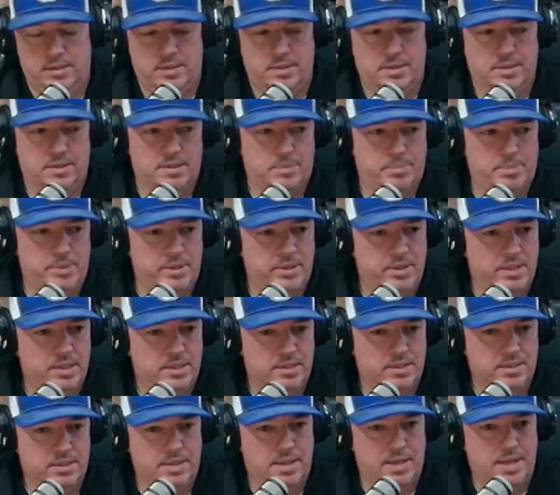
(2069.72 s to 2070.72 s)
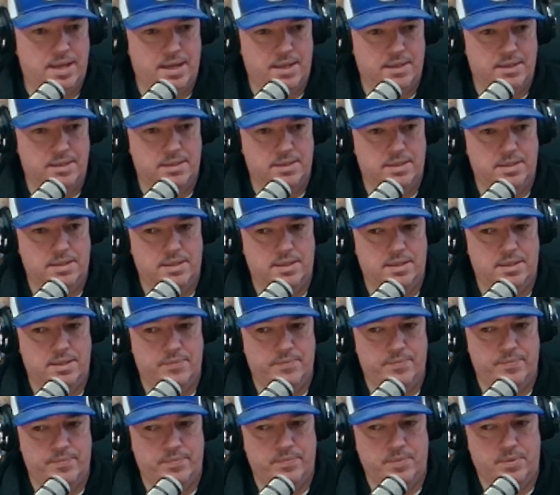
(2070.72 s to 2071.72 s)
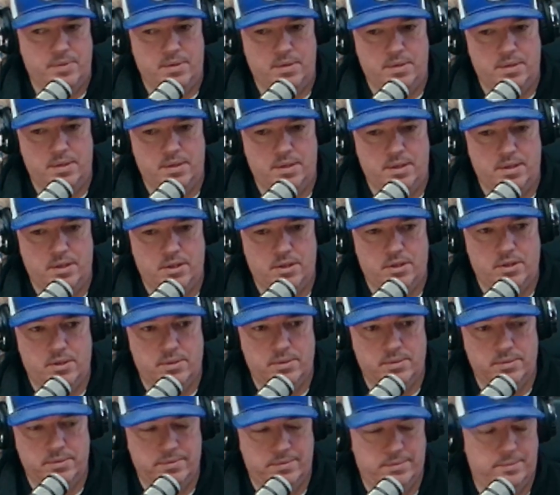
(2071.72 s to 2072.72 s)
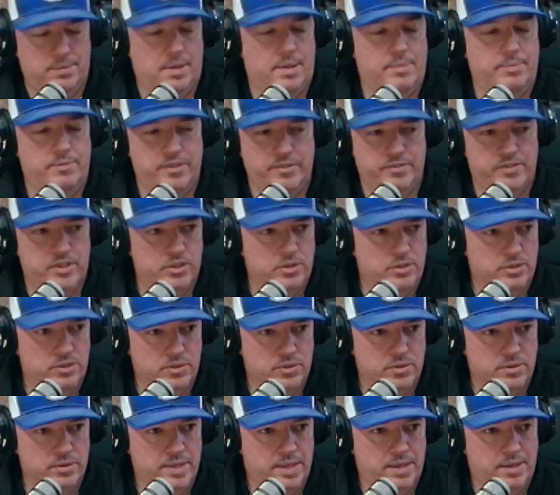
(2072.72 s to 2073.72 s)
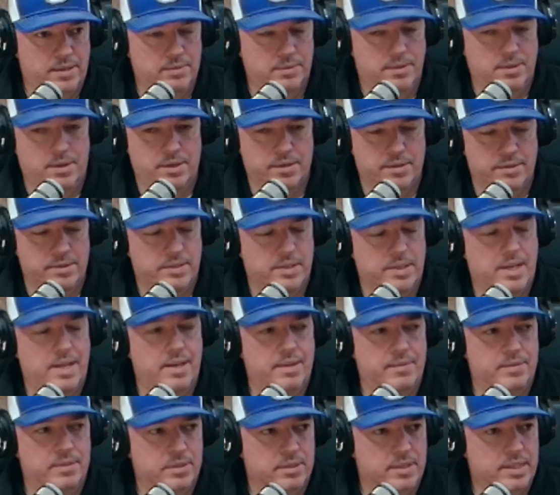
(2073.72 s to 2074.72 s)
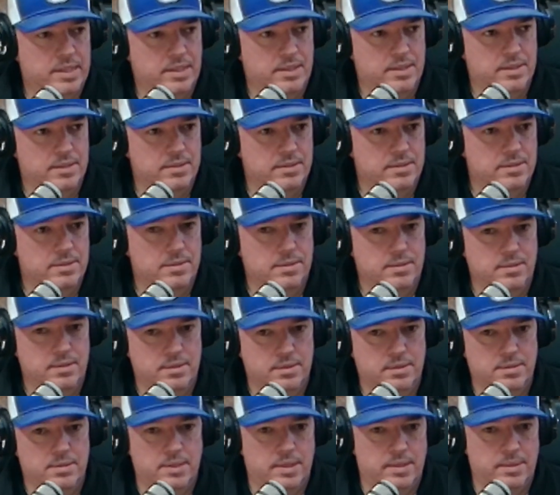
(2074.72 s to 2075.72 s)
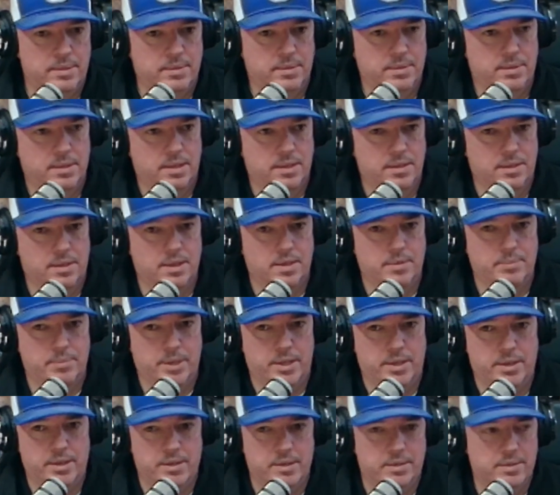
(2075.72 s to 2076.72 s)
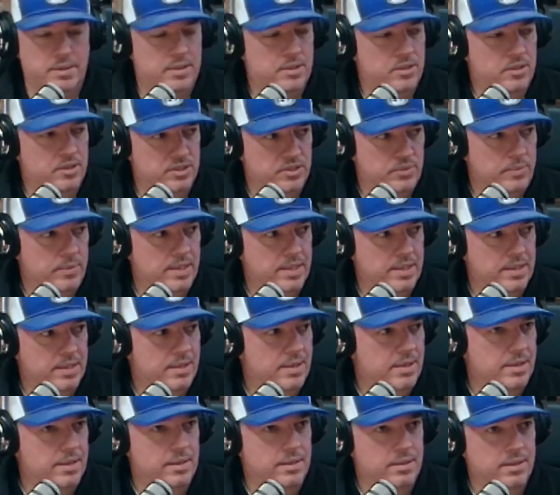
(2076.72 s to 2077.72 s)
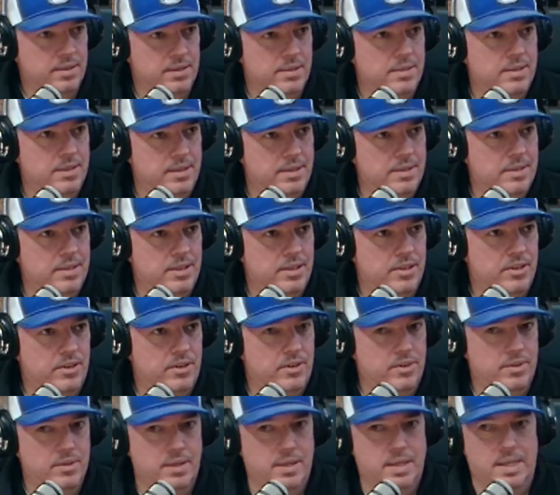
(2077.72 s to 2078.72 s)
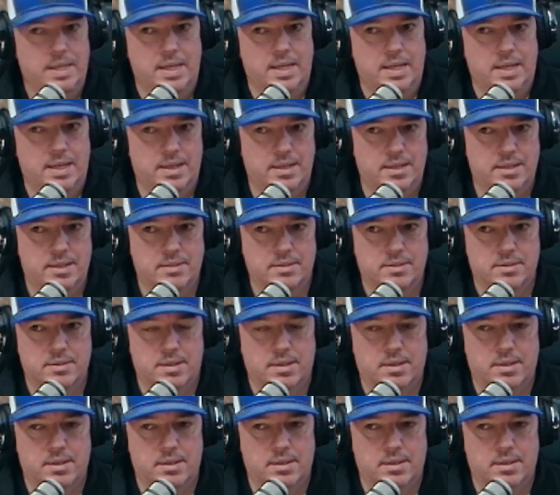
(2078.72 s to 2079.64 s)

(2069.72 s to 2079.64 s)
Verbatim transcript: It's an experience that, you know, I'm 50 years old now. Other than having kids and and getting married, you know, it's right there, you know, and it's.